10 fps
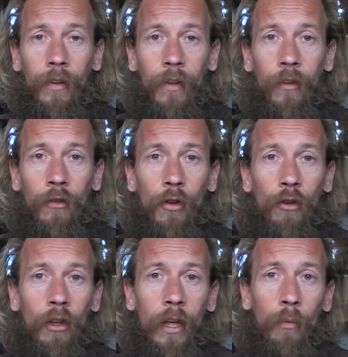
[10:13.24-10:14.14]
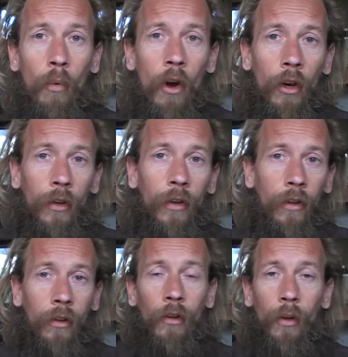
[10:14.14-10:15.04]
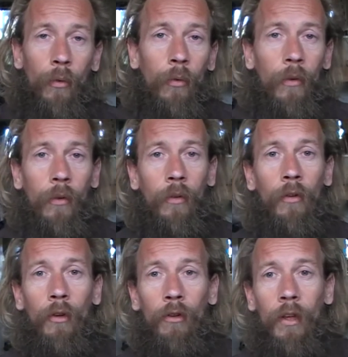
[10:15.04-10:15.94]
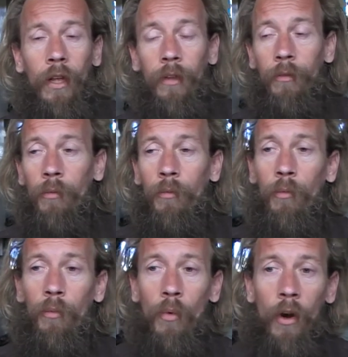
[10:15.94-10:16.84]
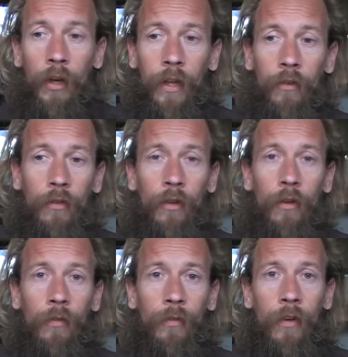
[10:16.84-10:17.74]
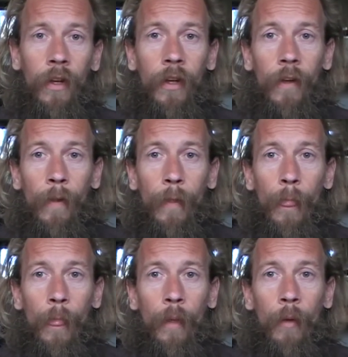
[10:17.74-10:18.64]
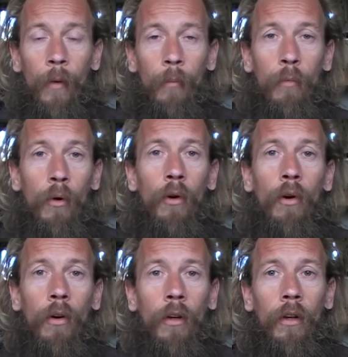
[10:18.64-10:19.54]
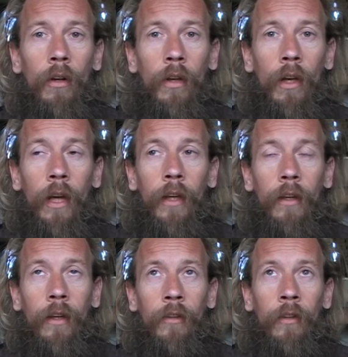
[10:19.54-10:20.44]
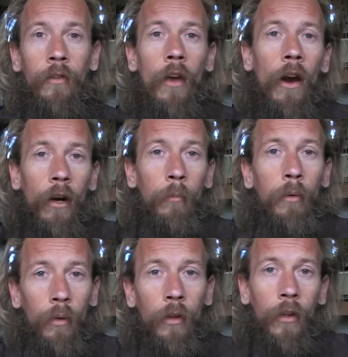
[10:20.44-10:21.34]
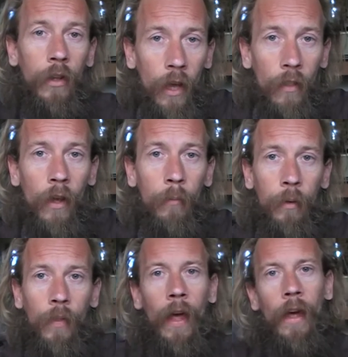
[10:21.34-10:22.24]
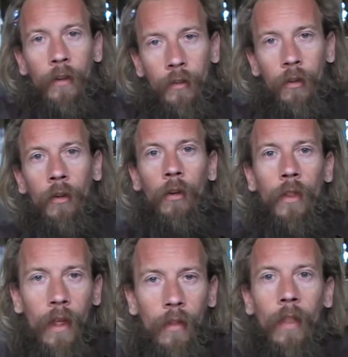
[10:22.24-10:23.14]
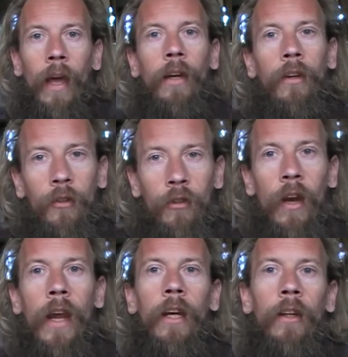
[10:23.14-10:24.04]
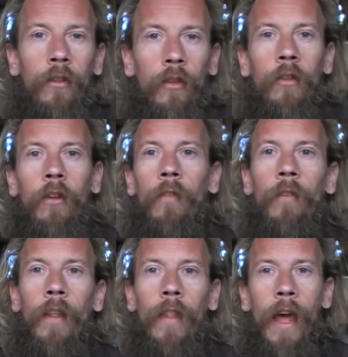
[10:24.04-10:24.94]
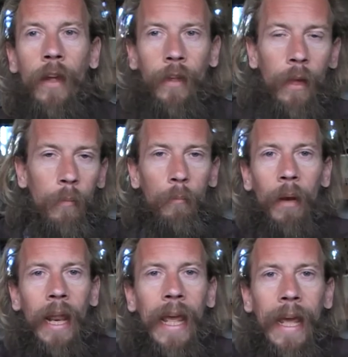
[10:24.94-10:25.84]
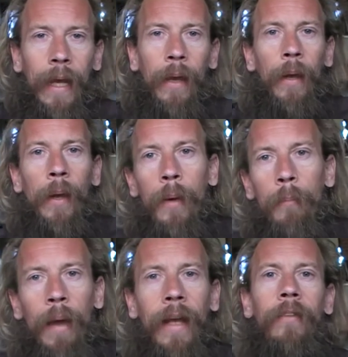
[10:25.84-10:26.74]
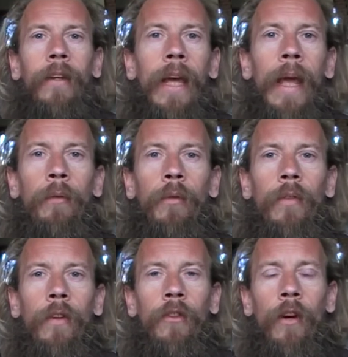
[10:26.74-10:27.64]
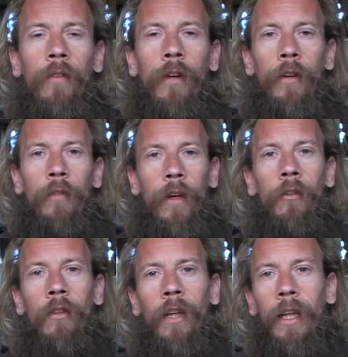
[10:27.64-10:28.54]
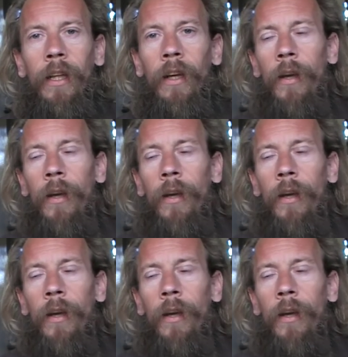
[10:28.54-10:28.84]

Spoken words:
there's usually one, you know, usually one is sort of more like desirable than the other, but that, you know, that can change and stuff like that, and they're playing petty games with each other, and eventually,